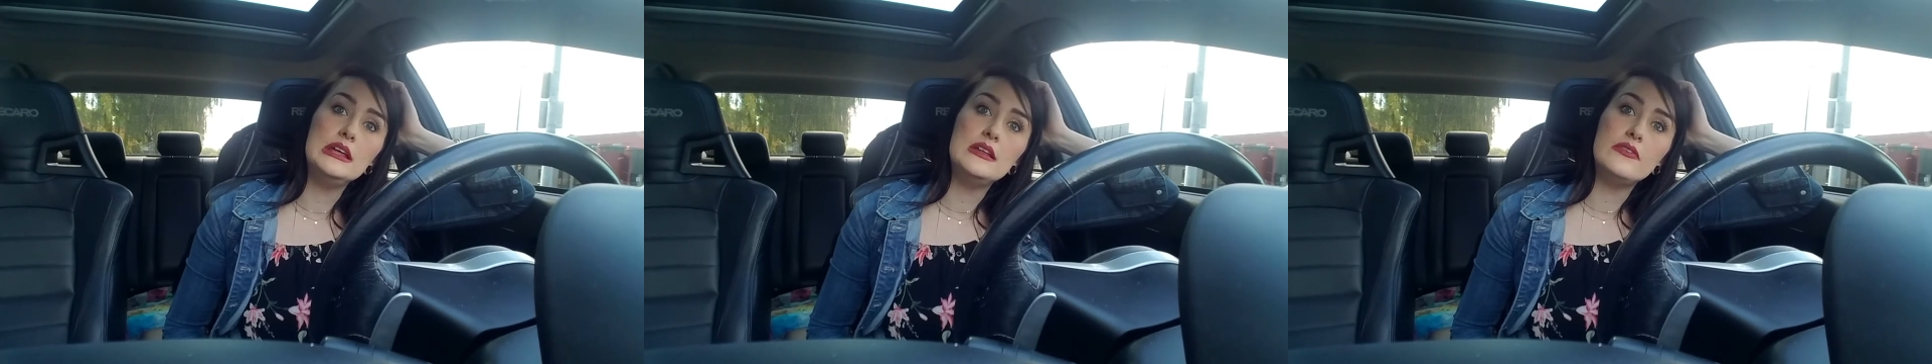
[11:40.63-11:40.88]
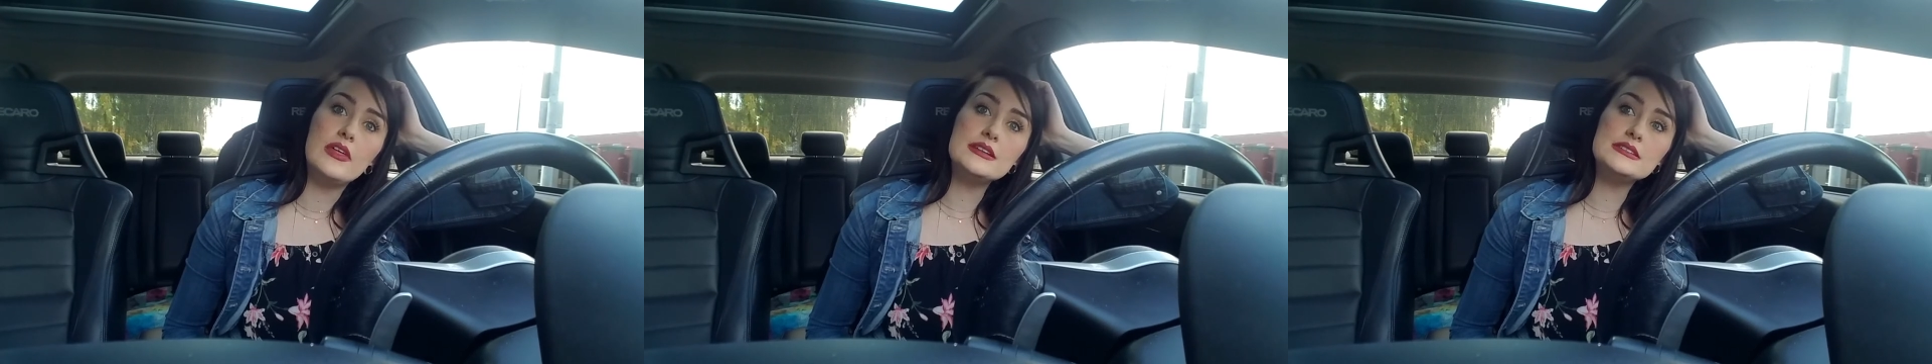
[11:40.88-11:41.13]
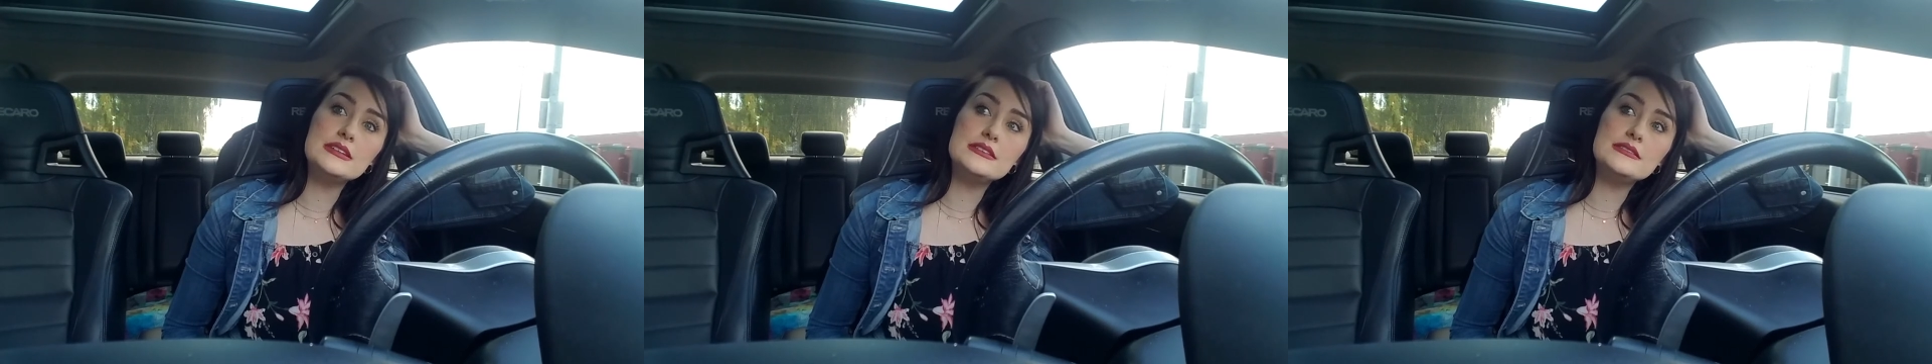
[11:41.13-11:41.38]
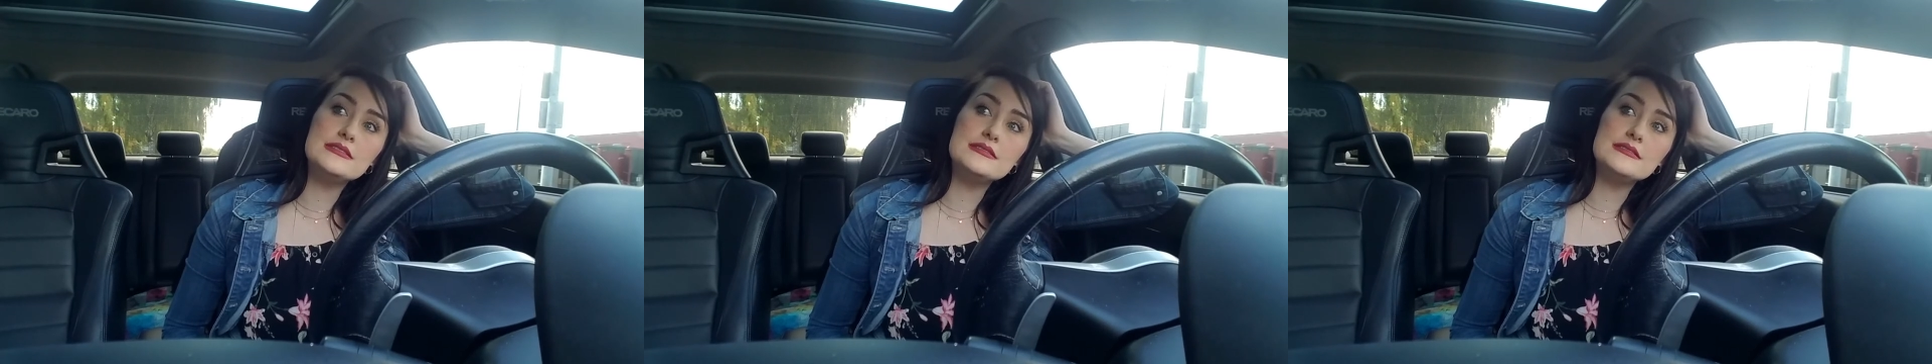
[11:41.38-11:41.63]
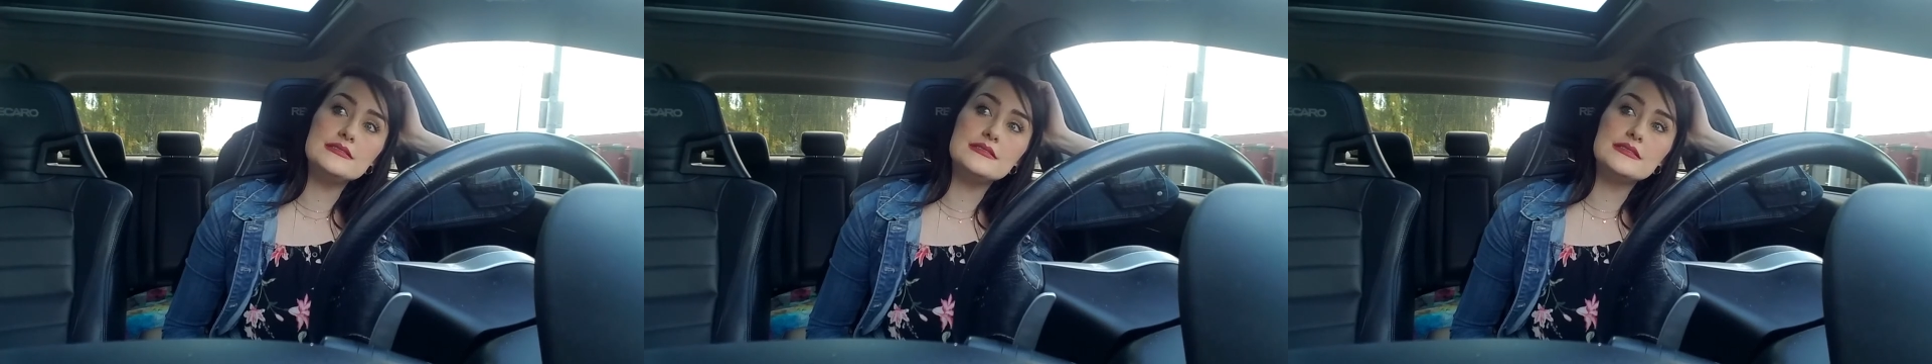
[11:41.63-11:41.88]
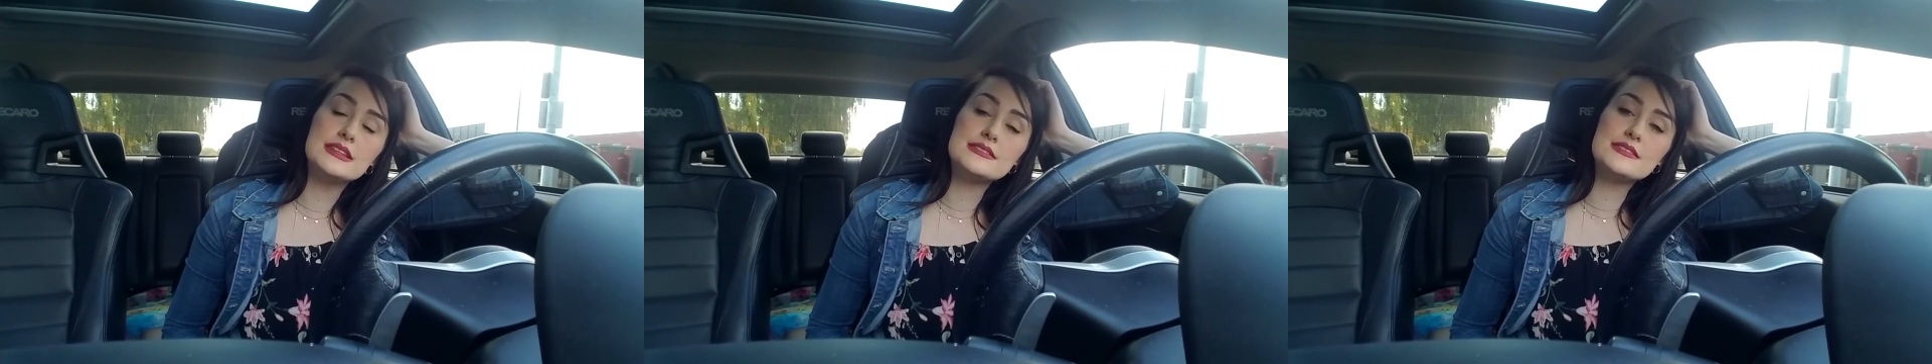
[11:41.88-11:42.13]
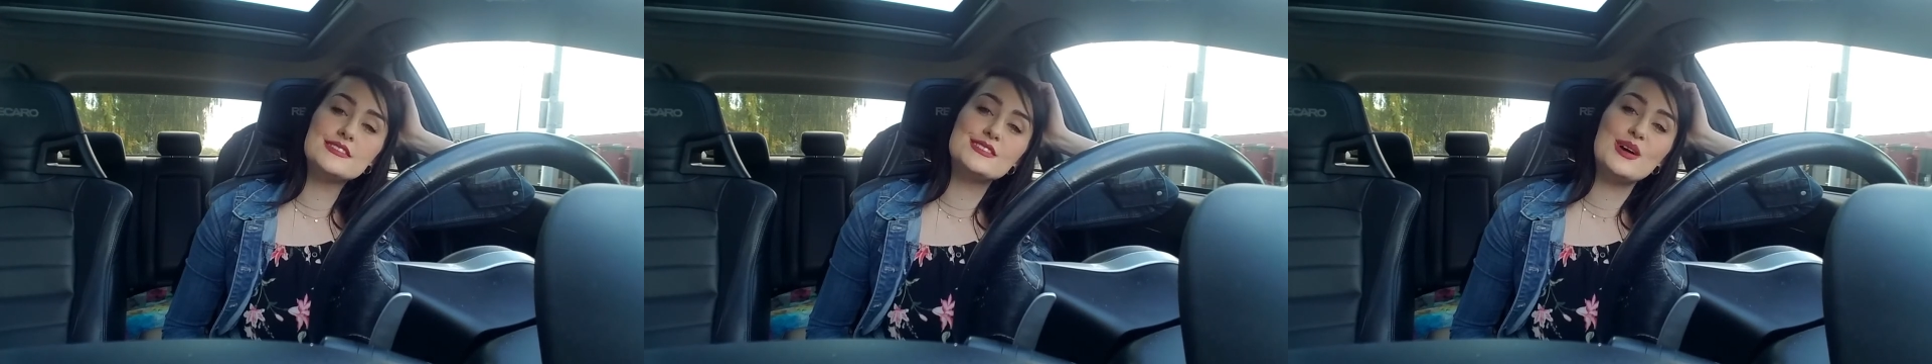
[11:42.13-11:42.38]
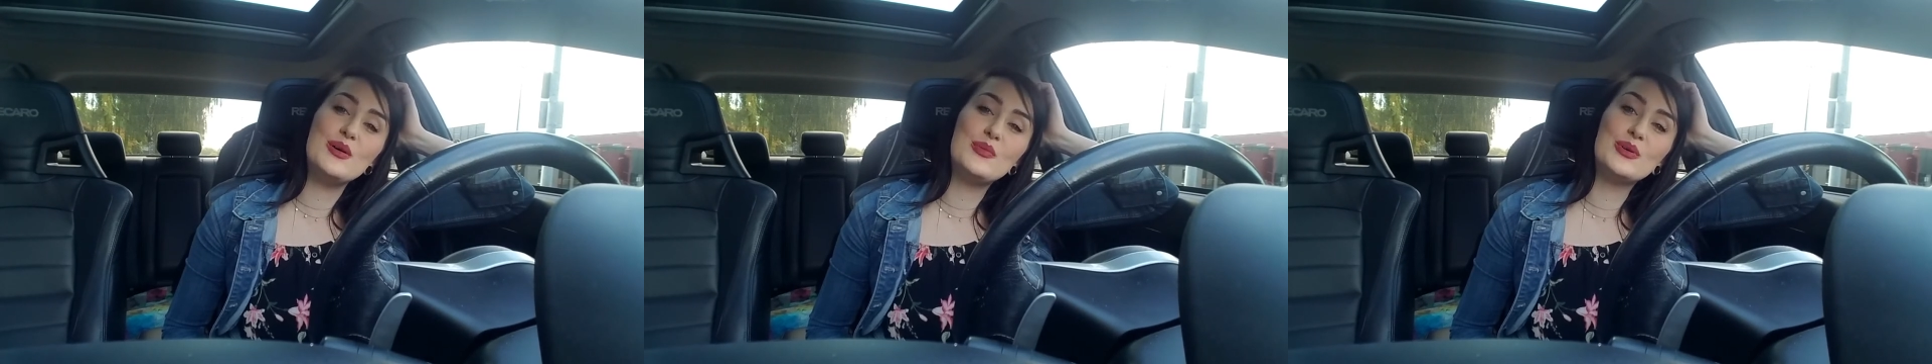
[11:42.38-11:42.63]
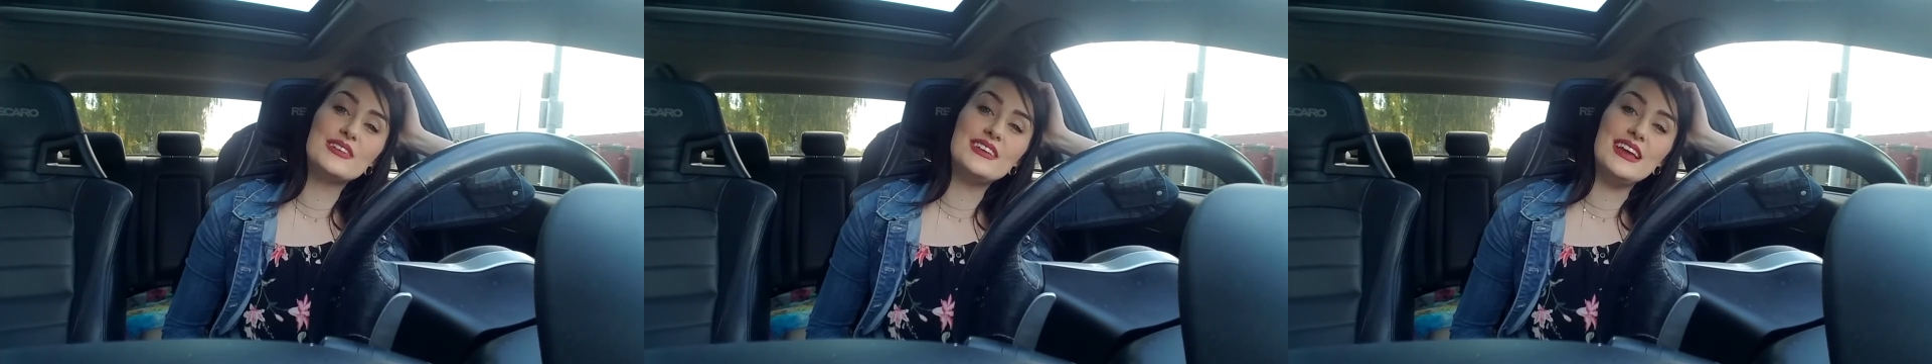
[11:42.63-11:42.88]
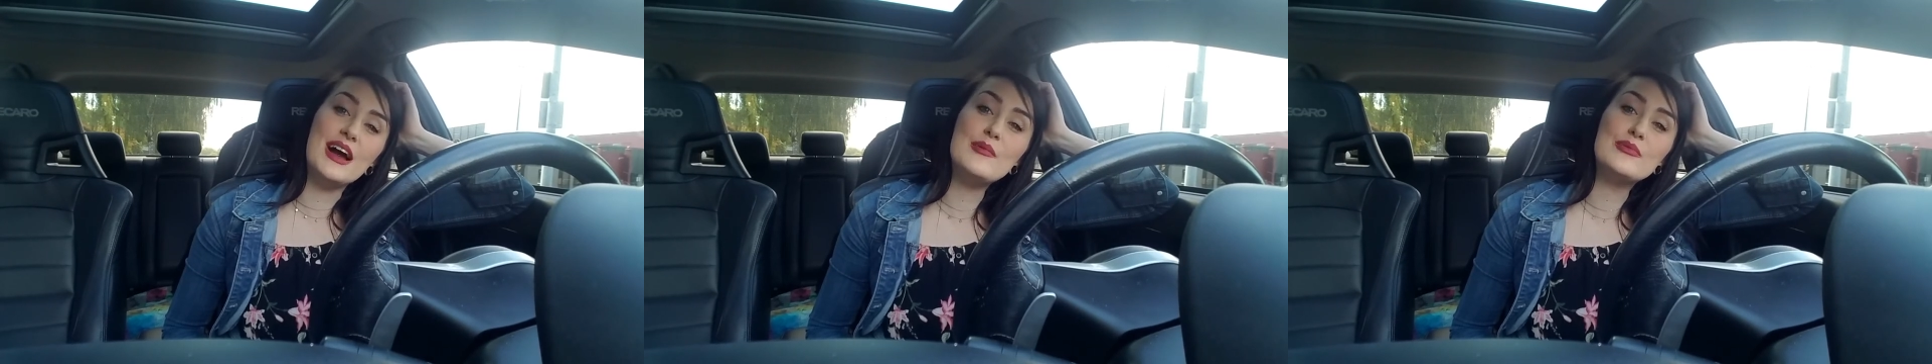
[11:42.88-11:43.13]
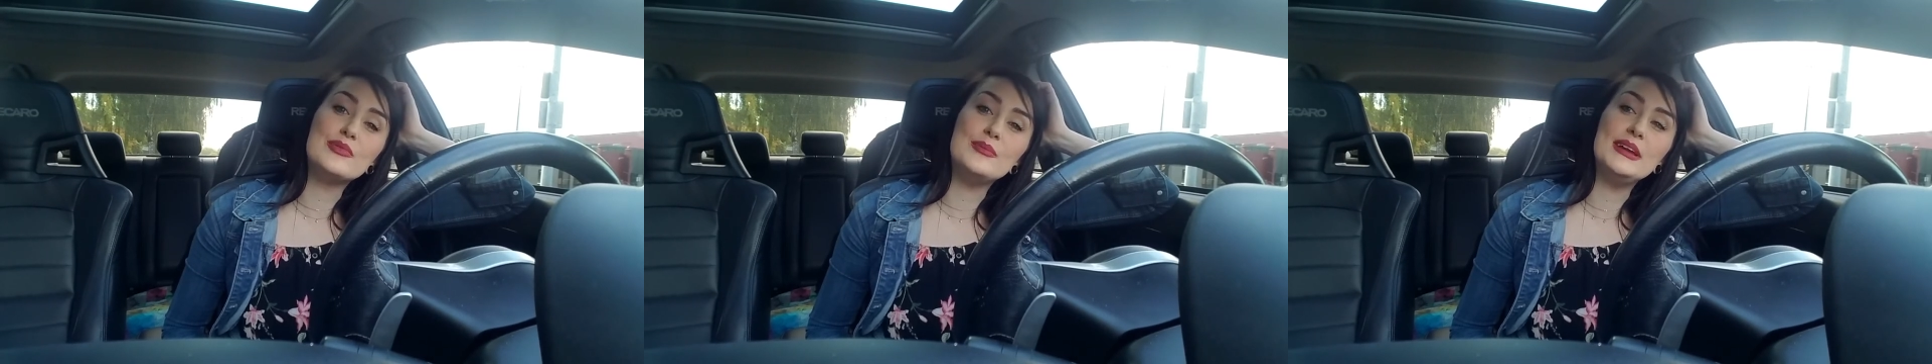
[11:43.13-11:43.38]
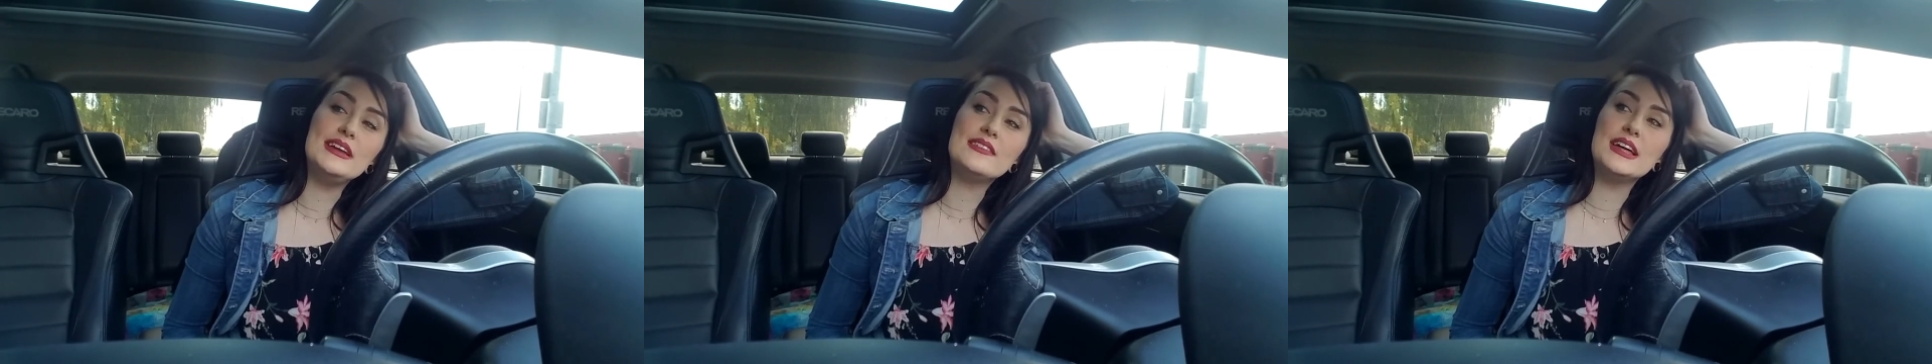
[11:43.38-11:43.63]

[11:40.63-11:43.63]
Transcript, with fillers: that didn't, that's just not working out for me.